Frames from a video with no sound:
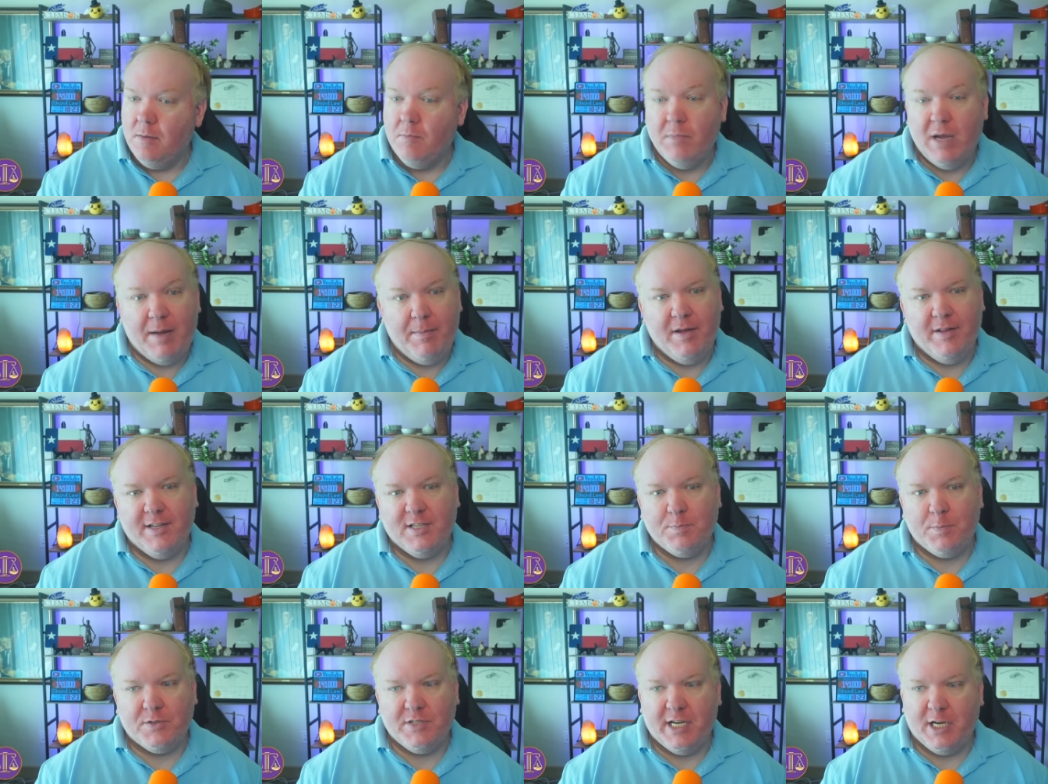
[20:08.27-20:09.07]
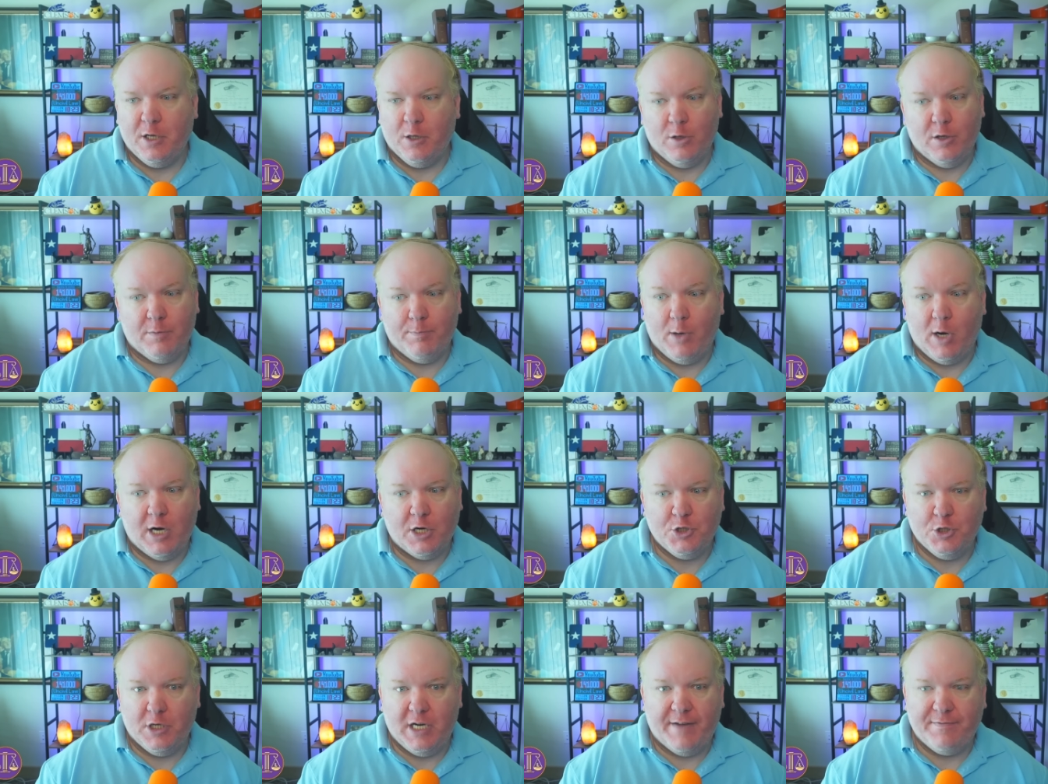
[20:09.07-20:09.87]
Maybe this particular
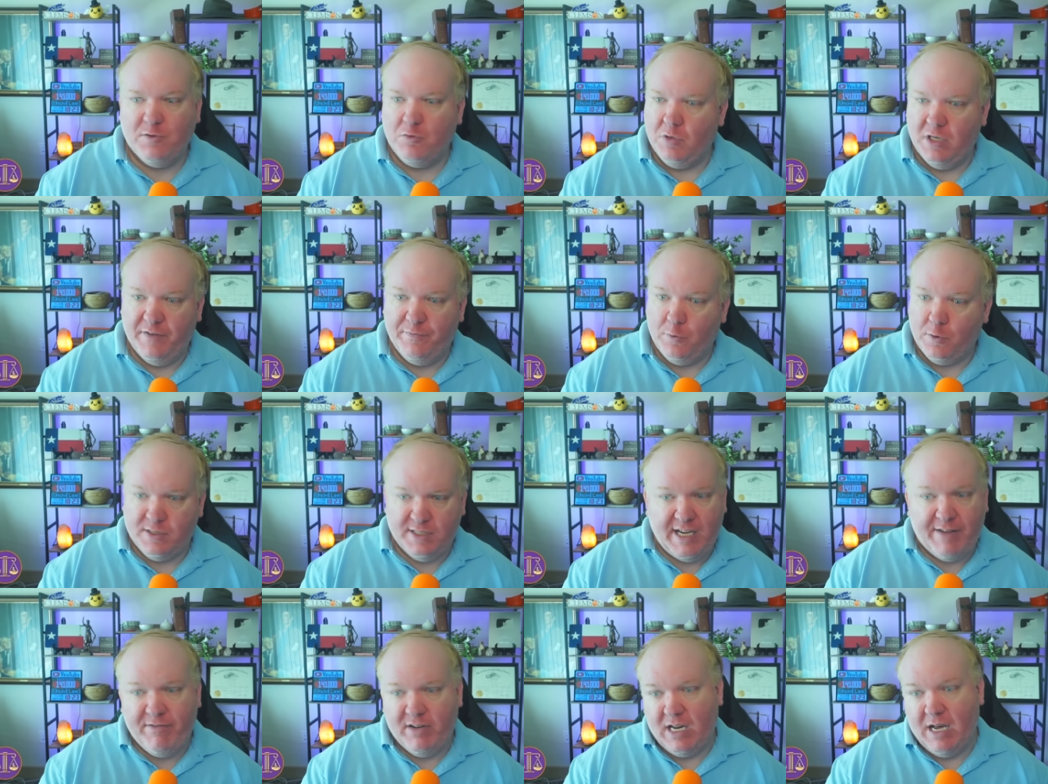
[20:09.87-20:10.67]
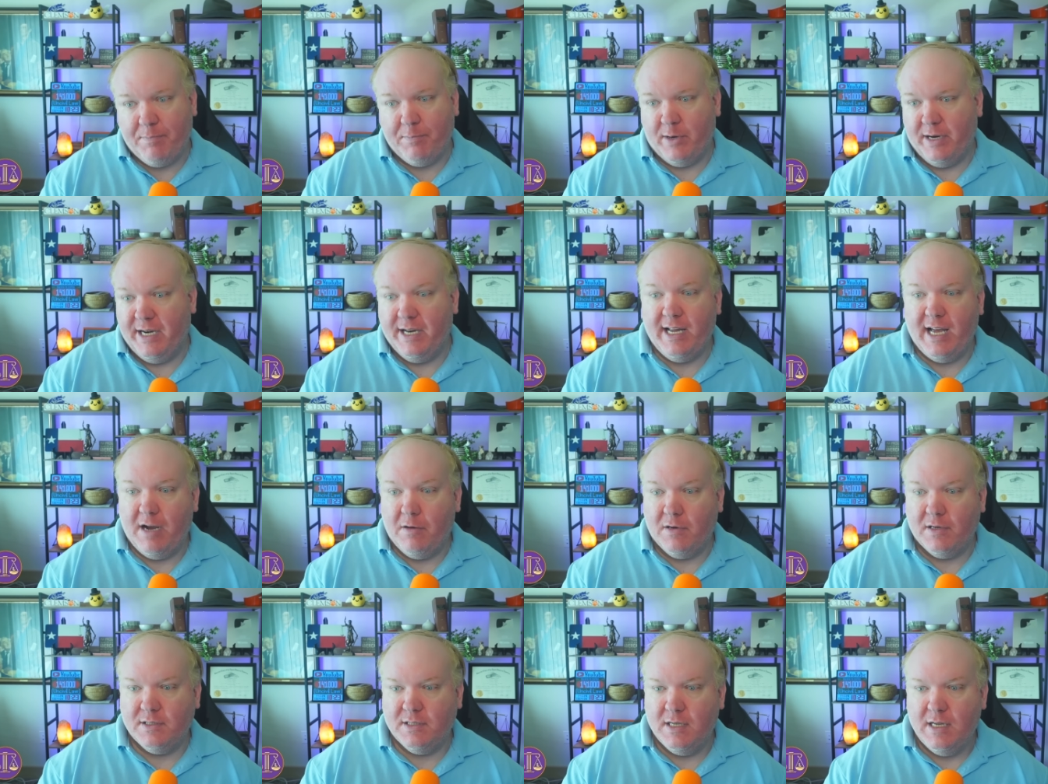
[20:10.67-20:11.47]
park should have 24 7 operating
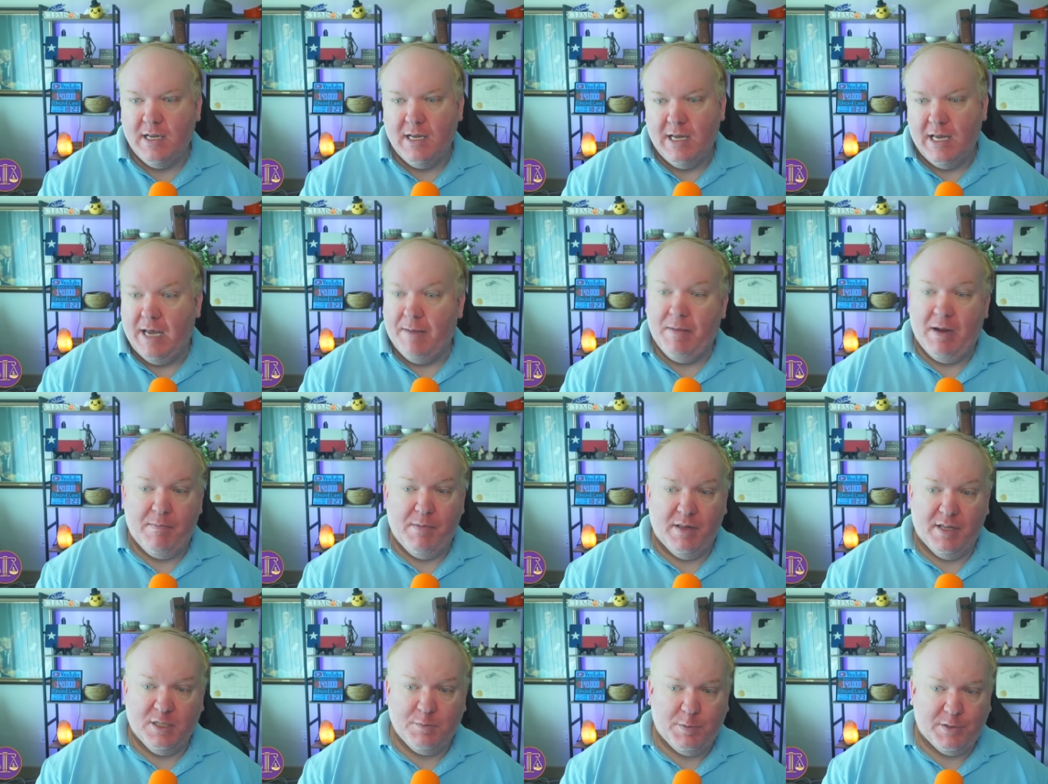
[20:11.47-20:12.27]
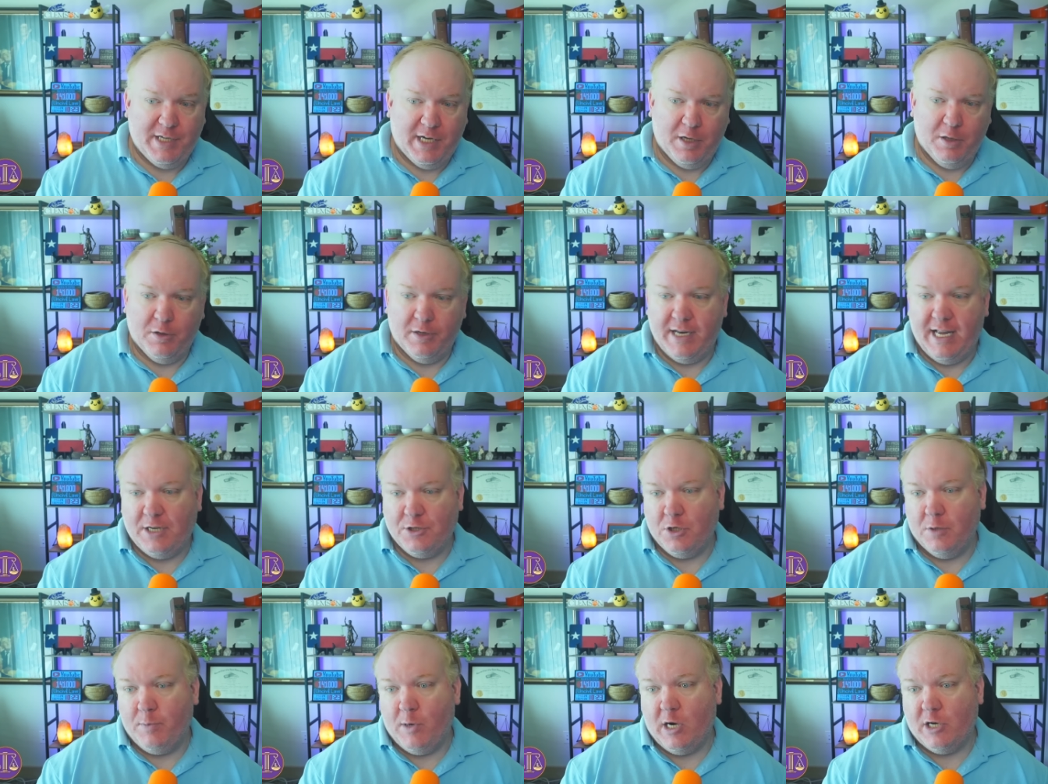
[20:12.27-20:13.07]
hours. And maybe this particular
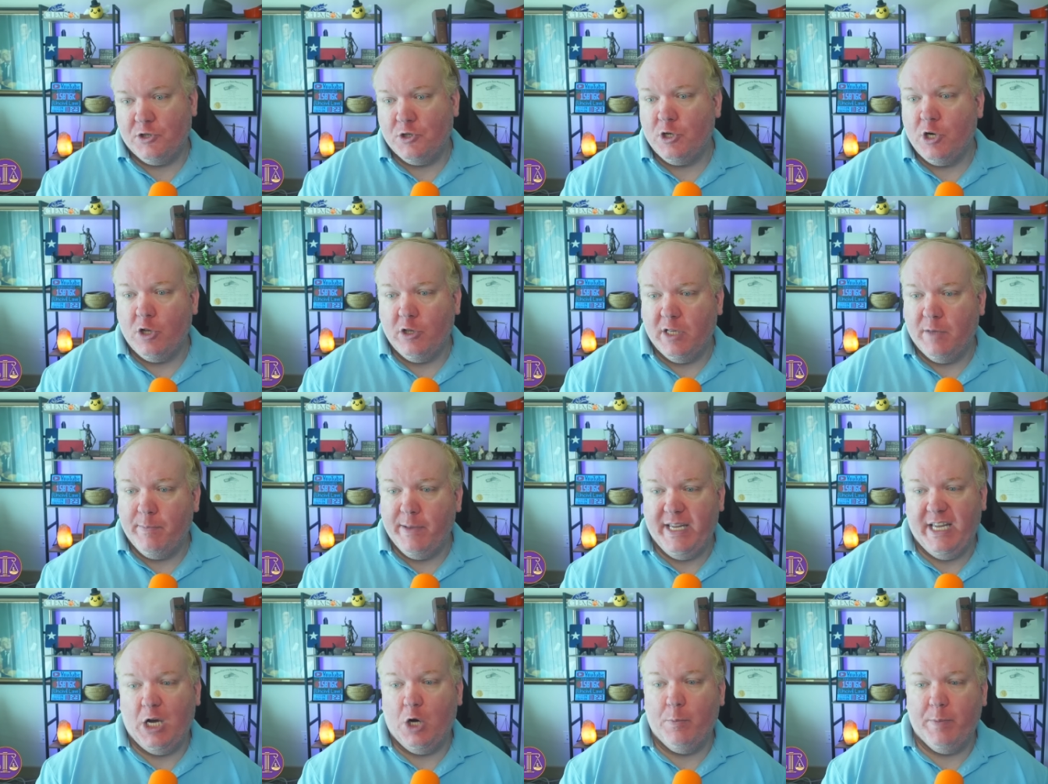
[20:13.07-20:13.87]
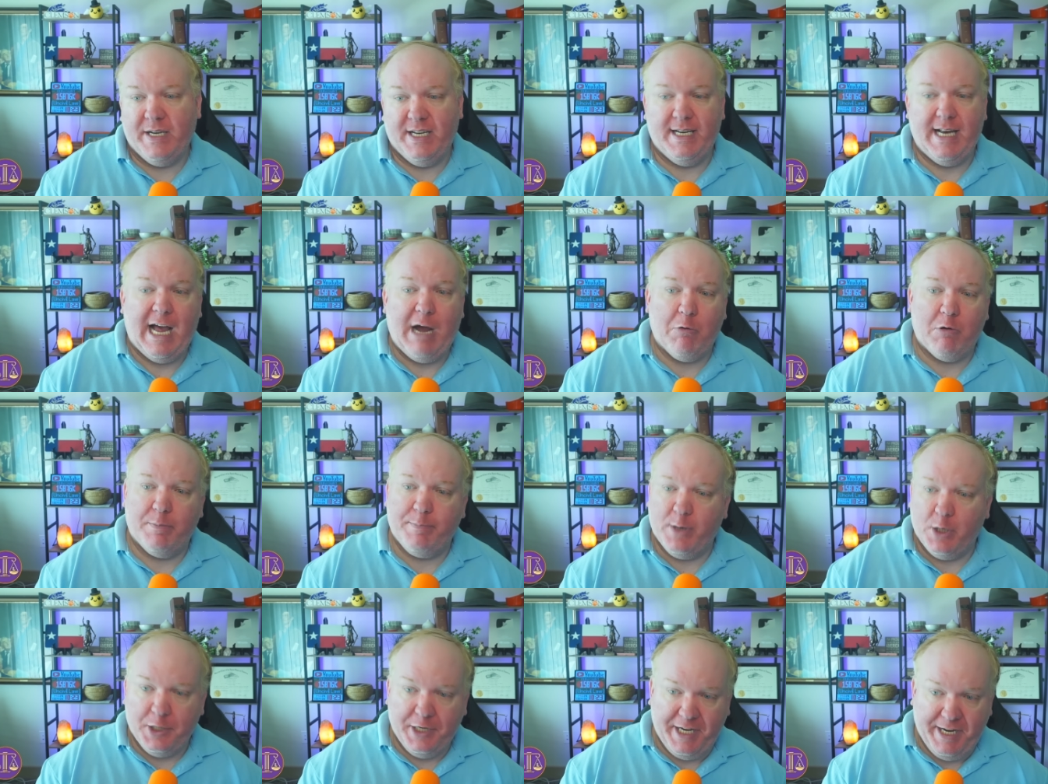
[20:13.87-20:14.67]
national park should only be open an hour
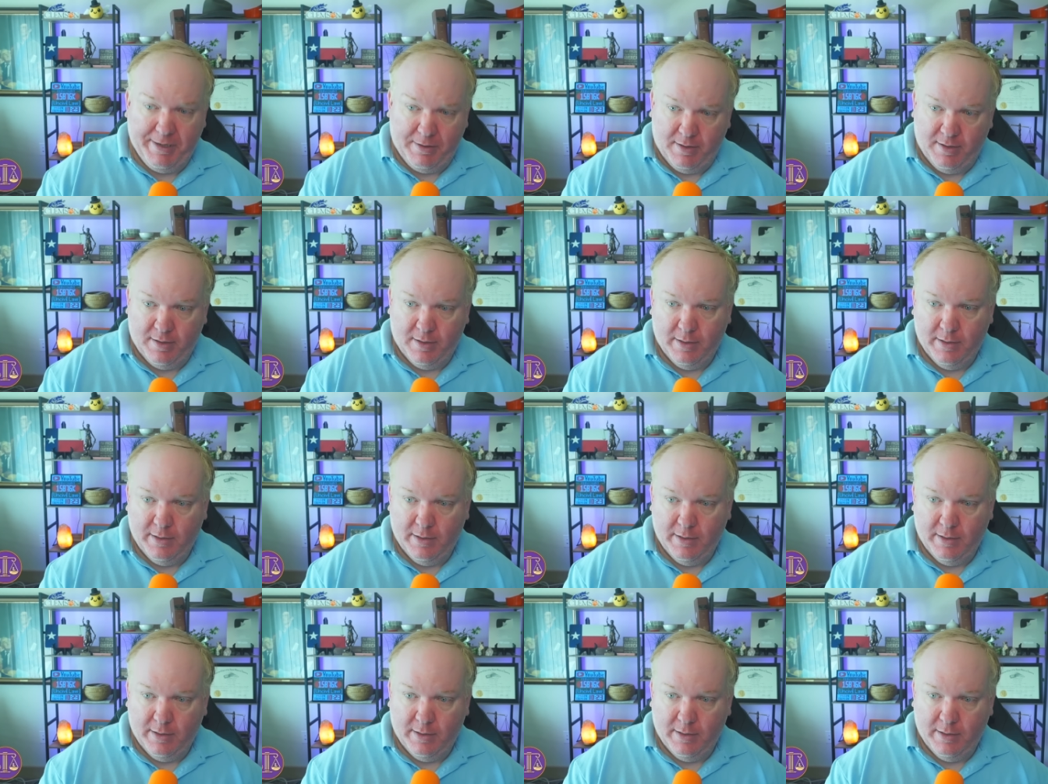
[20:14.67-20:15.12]
per year